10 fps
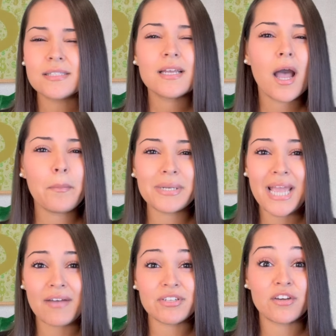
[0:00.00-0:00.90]
the company
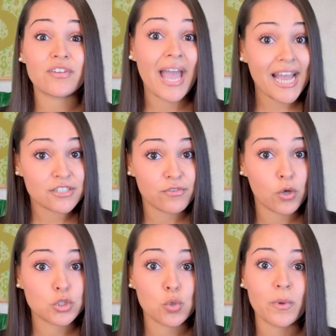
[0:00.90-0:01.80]
have enough cash
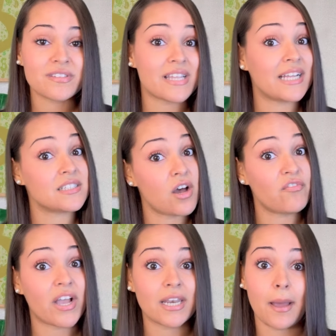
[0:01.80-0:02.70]
flow to withstand
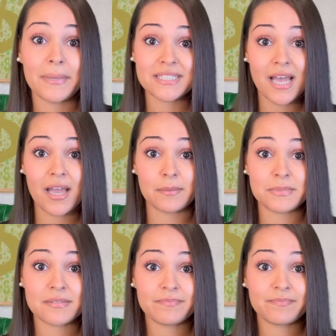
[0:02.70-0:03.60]
tough economic
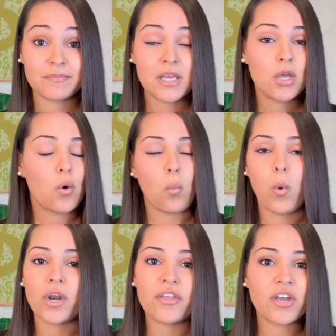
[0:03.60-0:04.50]
times?
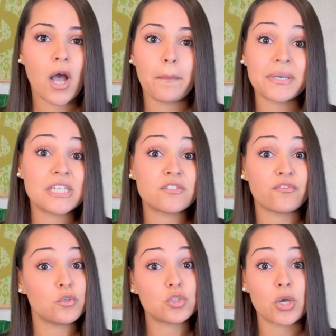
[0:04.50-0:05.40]
What are the company's future